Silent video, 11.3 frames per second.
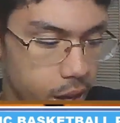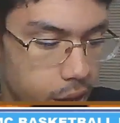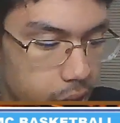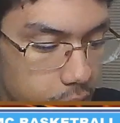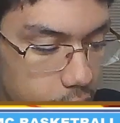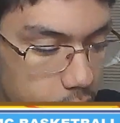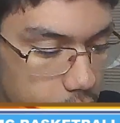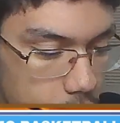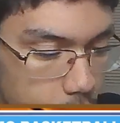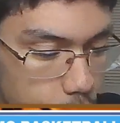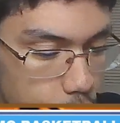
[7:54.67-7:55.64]
And
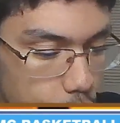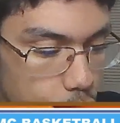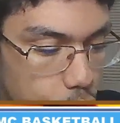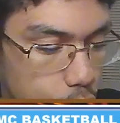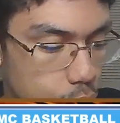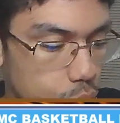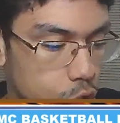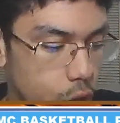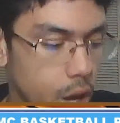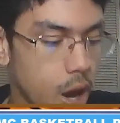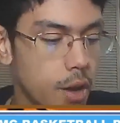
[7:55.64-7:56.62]
there's also
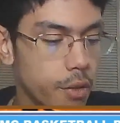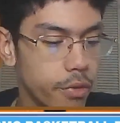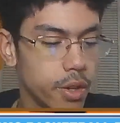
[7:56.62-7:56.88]
Jay Huff.